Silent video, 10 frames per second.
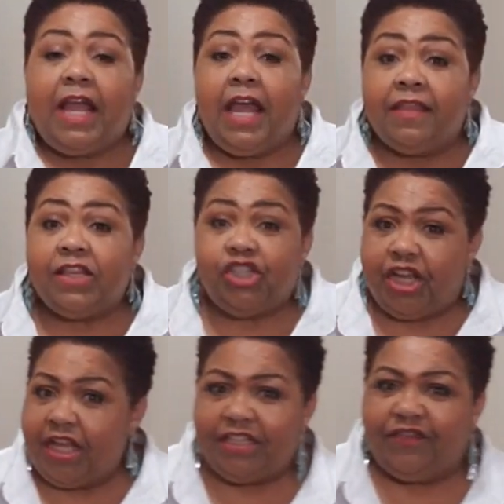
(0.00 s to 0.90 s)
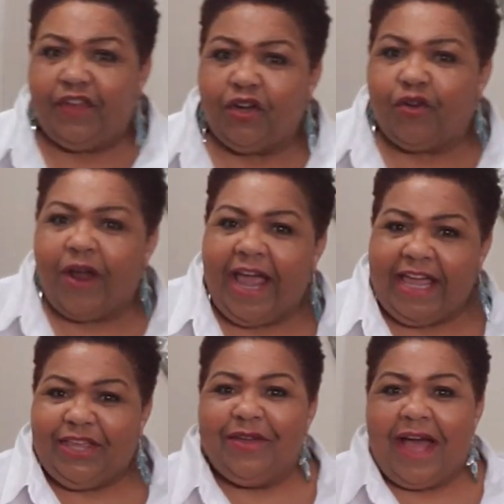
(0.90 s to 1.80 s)
And the jeans feel
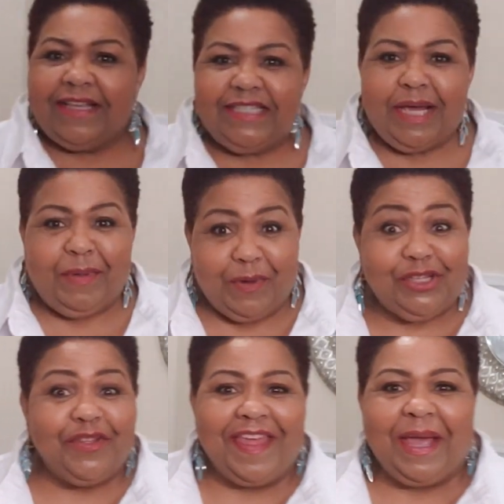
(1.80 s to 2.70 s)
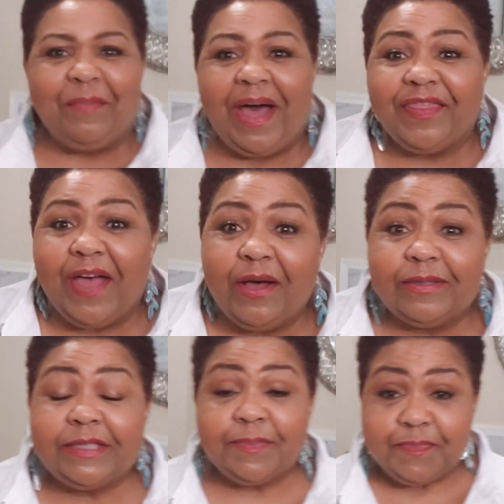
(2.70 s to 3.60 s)
great. You guys tell me what you think about
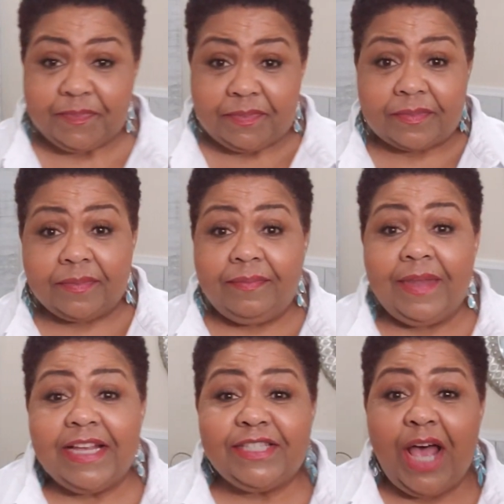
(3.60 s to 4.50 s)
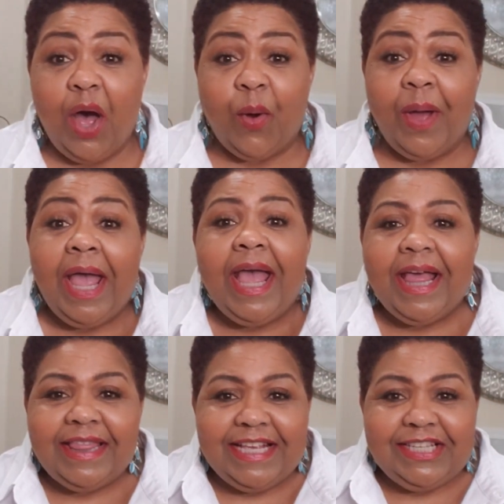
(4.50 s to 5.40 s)
those. So
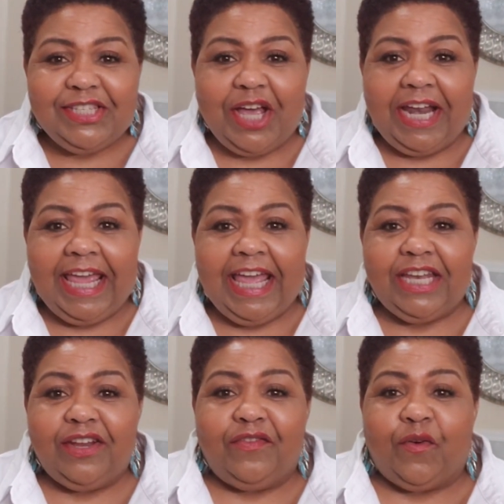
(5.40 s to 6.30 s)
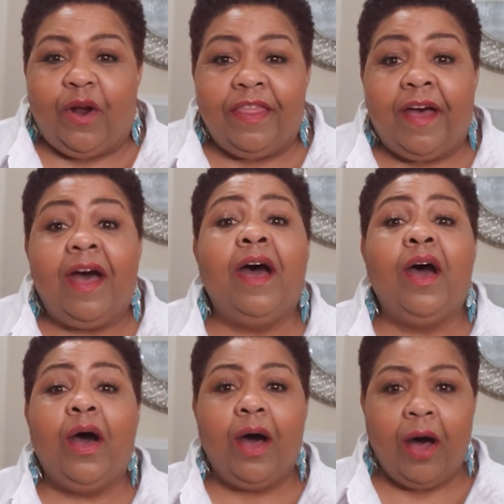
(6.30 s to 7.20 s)
this is going to end it for the
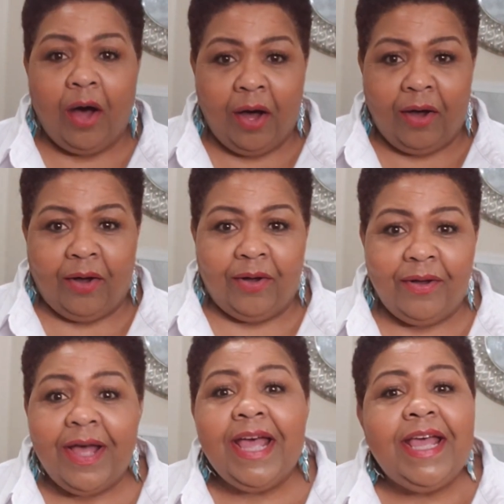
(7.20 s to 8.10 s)
haul